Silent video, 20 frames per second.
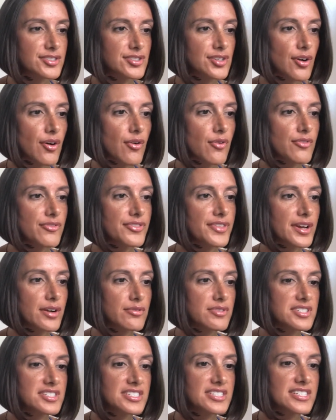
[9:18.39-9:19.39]
So there
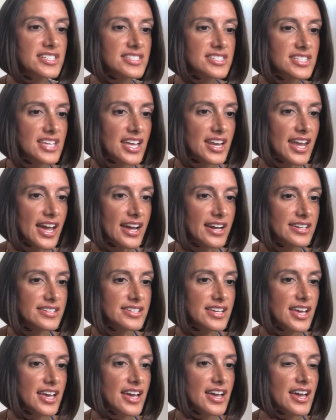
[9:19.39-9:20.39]
was a
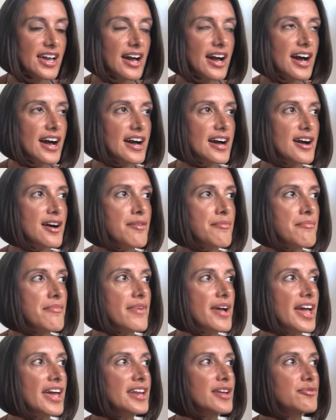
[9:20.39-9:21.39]
disconnect.
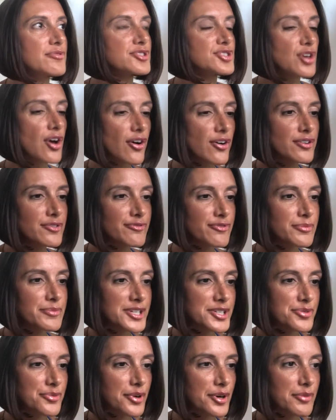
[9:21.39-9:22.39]
And it was hard for
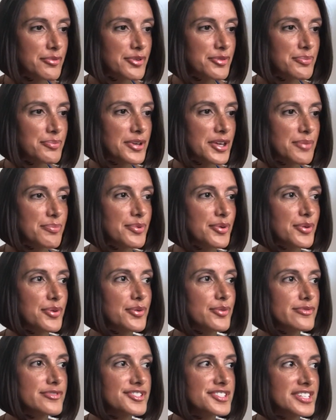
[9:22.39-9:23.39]
me to work with people
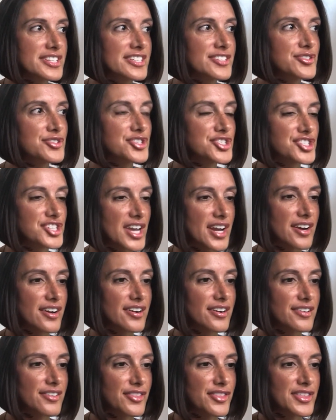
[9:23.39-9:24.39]
who didn't
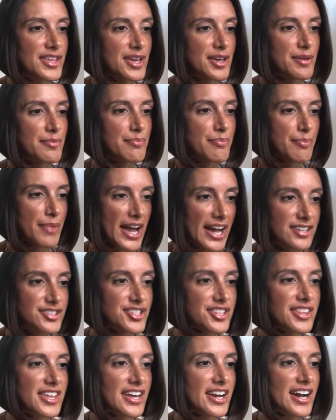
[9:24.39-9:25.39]
share the
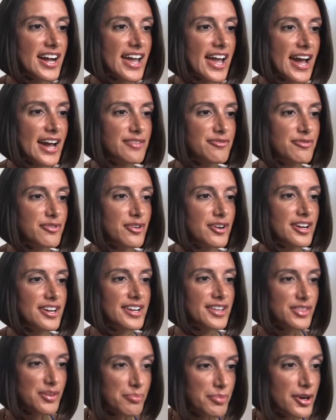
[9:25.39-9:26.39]
passion that I had for it
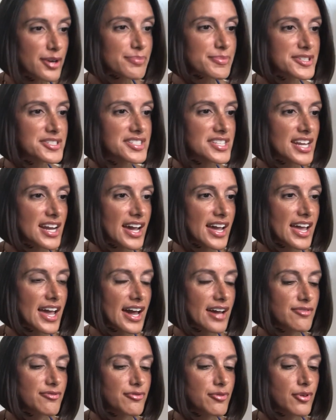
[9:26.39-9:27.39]
and the purpose that I
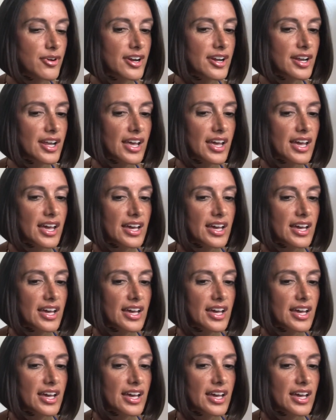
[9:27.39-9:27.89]
had for it.